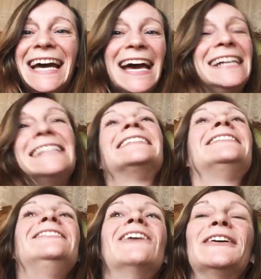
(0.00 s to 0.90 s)
And it's
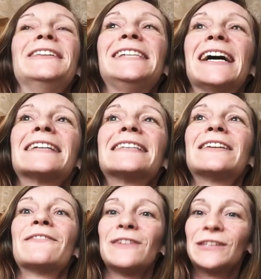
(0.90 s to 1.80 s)
not
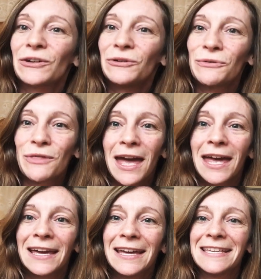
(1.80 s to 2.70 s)
just a physical
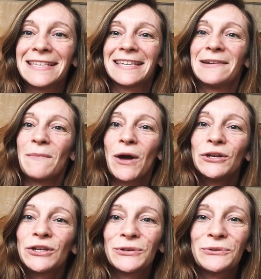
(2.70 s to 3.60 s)
thing, it's an
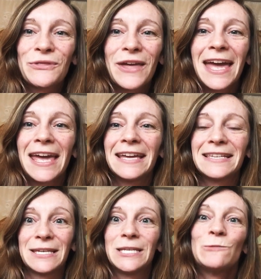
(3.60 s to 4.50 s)
emotional thing,
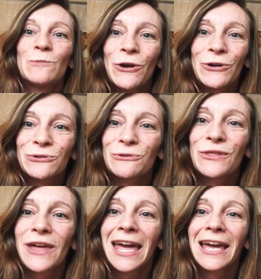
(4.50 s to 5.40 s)
it's a spiritual
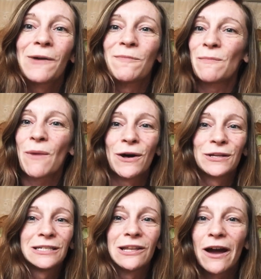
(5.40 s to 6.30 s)
thing, it could be
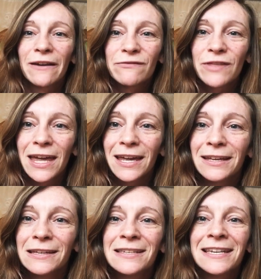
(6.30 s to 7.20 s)
past life
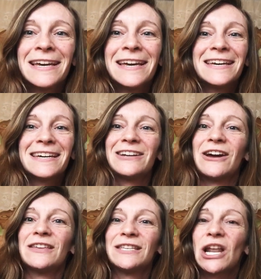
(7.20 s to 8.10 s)
things, you
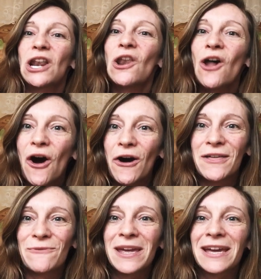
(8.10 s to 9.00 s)
know, there's a lot
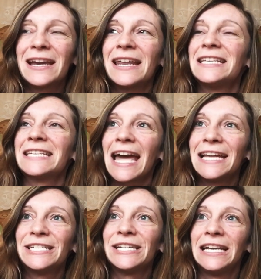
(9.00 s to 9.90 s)
that we can
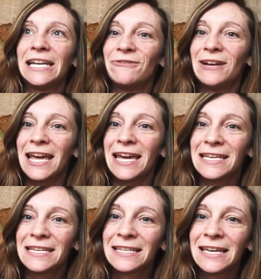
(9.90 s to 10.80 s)
intentionally
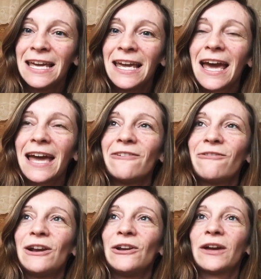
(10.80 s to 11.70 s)
release. And
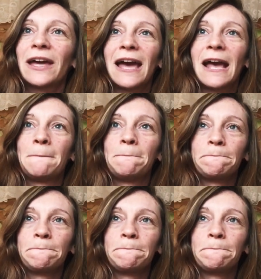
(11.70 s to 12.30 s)
if we look at